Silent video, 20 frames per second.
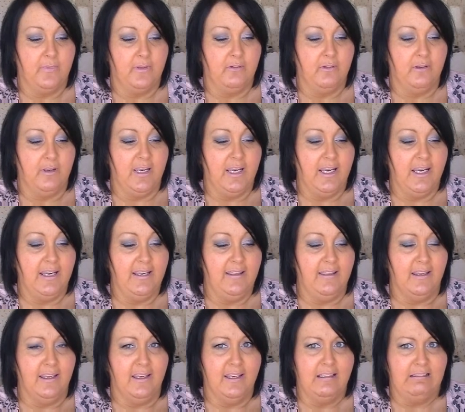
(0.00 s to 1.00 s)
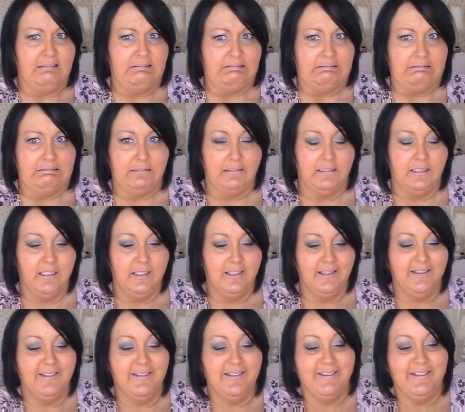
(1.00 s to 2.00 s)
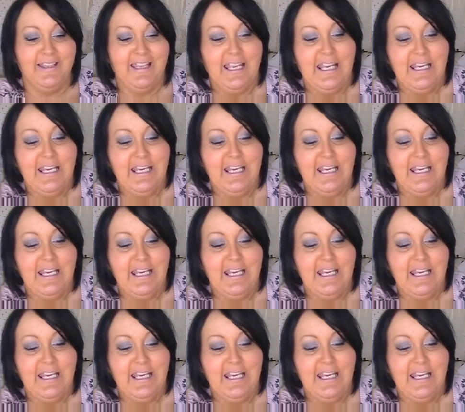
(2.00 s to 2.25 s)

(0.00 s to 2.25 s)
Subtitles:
I've got hair there.